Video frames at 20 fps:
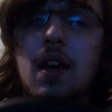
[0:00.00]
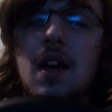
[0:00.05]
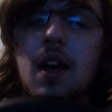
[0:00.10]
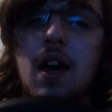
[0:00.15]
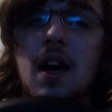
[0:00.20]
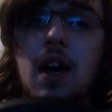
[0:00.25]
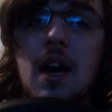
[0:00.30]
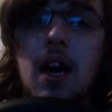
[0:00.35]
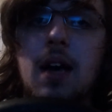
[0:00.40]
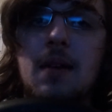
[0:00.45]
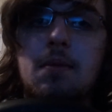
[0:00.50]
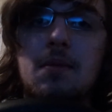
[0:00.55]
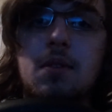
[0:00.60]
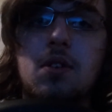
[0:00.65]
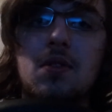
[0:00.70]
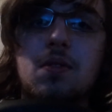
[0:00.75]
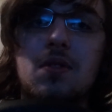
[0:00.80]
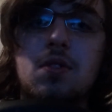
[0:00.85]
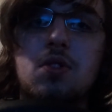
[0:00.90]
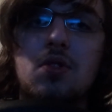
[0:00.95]
I'm
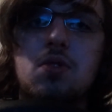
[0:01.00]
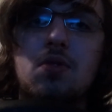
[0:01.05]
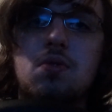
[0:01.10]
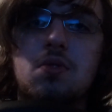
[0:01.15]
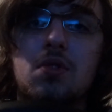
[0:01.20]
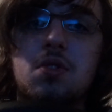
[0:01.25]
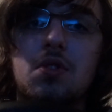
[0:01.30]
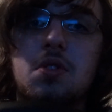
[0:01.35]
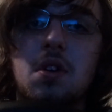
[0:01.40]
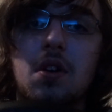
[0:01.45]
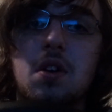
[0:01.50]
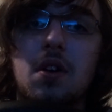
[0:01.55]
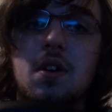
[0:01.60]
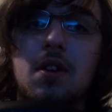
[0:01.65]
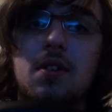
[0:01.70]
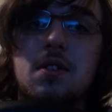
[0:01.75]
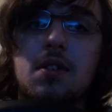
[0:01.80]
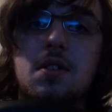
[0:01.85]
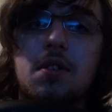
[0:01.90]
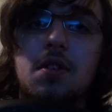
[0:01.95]
going to
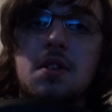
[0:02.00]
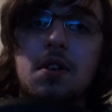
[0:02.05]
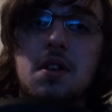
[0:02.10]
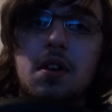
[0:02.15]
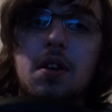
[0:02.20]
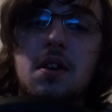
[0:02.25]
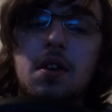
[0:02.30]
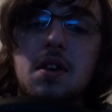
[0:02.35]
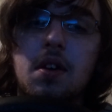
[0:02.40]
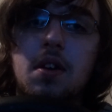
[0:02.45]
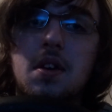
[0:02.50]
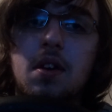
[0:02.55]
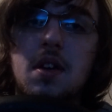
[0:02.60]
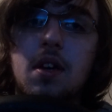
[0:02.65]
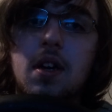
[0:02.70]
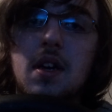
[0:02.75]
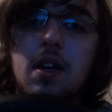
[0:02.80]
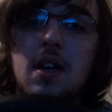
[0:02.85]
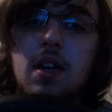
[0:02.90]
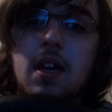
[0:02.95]
start
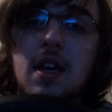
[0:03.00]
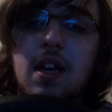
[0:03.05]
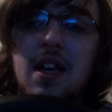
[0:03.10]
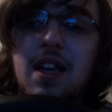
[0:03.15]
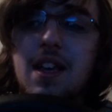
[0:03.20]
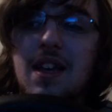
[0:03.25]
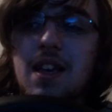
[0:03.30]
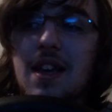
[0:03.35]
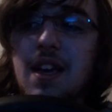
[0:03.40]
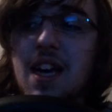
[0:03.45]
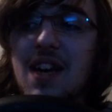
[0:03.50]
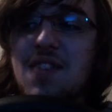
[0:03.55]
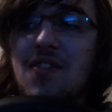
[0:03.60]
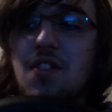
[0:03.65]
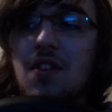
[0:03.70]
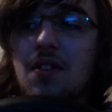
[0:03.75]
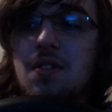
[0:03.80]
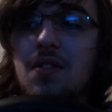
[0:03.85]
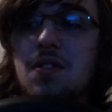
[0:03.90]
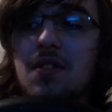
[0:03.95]
kind of
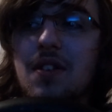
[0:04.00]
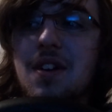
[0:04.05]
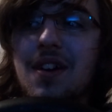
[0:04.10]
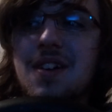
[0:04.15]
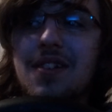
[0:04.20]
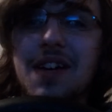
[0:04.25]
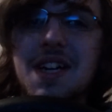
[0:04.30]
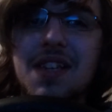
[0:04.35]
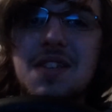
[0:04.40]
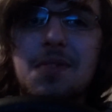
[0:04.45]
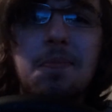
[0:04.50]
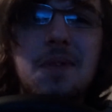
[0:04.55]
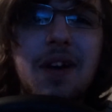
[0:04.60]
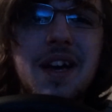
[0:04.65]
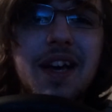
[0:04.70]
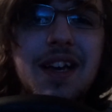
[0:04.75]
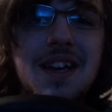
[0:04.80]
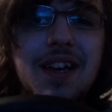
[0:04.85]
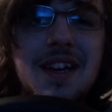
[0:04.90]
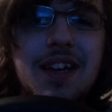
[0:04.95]
a, a let's
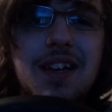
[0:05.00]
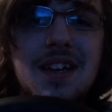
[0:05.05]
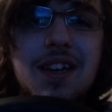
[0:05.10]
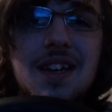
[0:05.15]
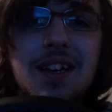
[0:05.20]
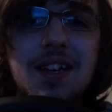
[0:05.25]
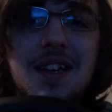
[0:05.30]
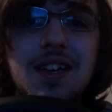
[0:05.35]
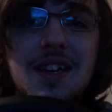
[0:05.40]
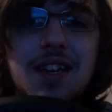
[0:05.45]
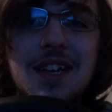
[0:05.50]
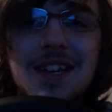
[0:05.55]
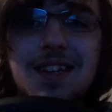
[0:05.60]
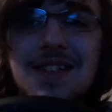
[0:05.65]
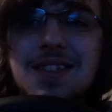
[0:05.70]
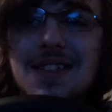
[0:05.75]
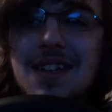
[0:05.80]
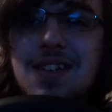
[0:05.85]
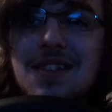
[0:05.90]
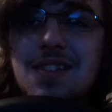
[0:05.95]
play in a
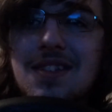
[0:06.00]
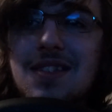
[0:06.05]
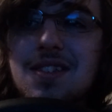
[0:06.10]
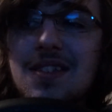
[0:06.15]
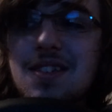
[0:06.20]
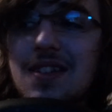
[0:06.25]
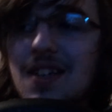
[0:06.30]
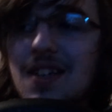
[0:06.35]
sense